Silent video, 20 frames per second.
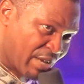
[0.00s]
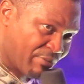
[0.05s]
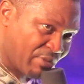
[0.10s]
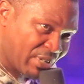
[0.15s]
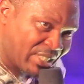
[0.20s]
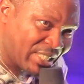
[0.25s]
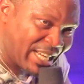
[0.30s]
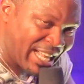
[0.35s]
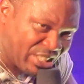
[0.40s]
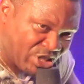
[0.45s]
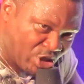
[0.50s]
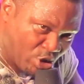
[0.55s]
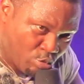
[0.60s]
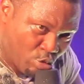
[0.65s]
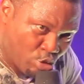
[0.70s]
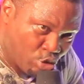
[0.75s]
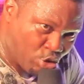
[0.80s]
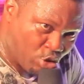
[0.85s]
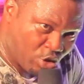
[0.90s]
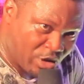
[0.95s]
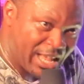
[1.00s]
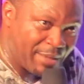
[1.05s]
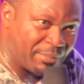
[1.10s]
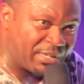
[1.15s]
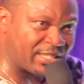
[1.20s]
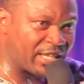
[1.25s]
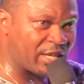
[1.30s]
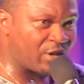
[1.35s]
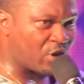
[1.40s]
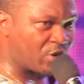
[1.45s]
If the shirt smooth, let
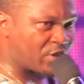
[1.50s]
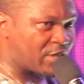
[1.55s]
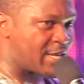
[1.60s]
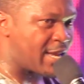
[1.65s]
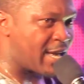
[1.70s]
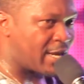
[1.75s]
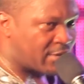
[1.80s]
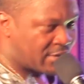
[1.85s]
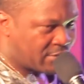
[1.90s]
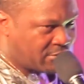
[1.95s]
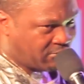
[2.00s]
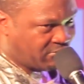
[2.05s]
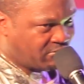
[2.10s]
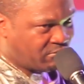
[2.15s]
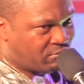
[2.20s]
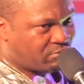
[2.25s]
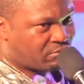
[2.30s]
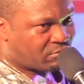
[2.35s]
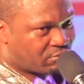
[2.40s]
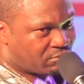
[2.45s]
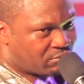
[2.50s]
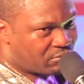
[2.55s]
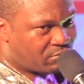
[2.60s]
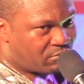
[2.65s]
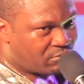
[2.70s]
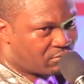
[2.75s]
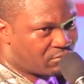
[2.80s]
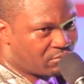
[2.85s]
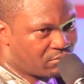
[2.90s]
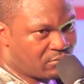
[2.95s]
me say, not sit down.
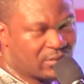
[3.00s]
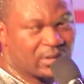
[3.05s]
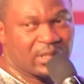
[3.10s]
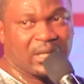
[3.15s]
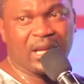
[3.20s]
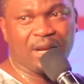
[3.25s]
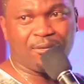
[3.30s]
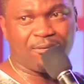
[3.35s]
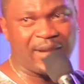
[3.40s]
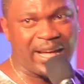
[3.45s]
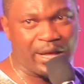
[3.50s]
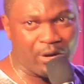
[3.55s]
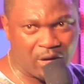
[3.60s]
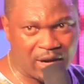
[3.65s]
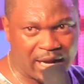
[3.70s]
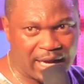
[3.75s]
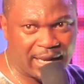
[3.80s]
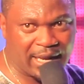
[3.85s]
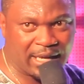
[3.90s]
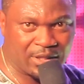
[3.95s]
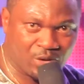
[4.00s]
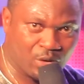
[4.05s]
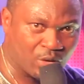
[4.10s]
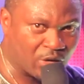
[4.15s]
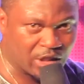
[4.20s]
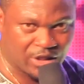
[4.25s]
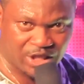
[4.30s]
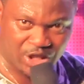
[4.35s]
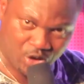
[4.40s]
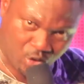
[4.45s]
They fly your car, so
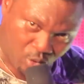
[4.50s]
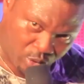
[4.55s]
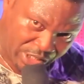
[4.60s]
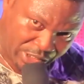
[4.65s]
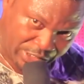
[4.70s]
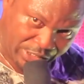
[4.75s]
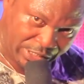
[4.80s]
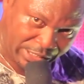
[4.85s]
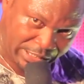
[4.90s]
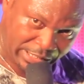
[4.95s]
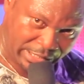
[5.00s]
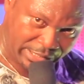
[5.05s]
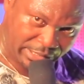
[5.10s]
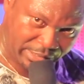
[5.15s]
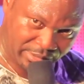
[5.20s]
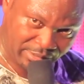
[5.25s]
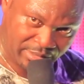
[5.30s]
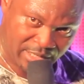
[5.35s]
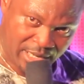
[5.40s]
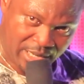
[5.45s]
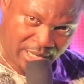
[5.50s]
not to squeeze the shirts.